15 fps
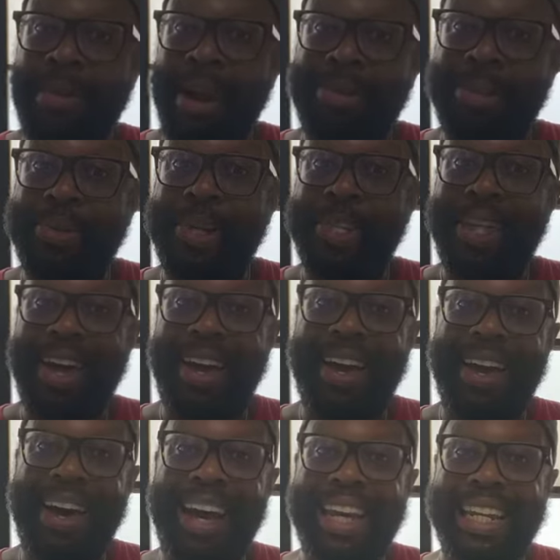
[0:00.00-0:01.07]
not doing that,
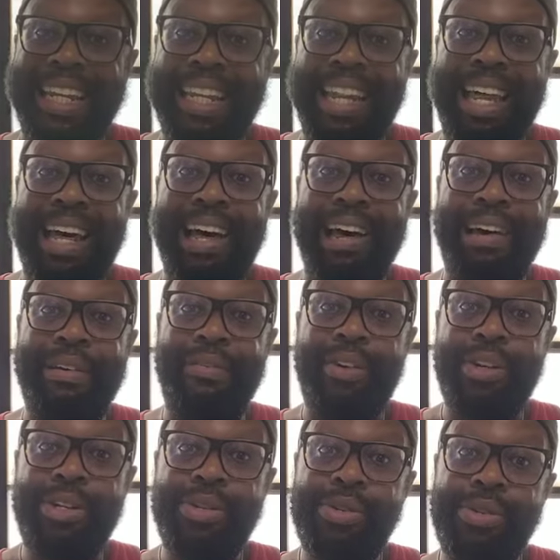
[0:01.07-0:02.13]
I love
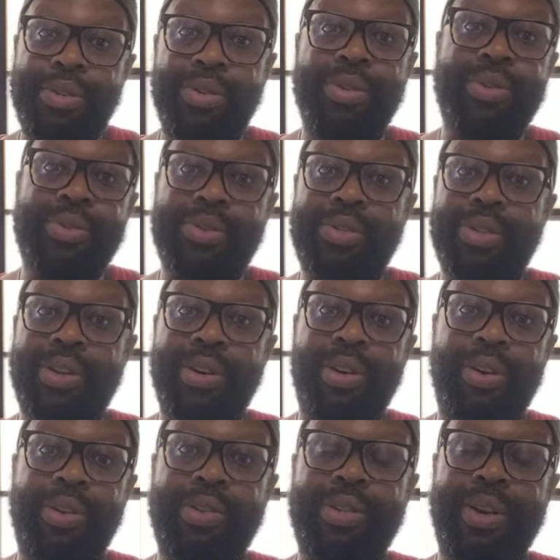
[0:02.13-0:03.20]
to use
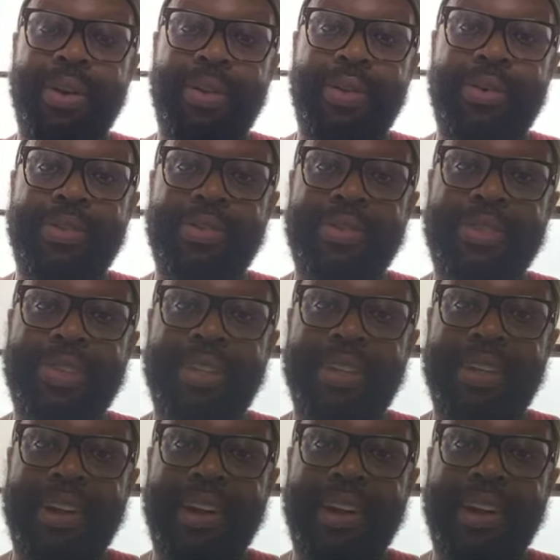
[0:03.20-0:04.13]
earth tones.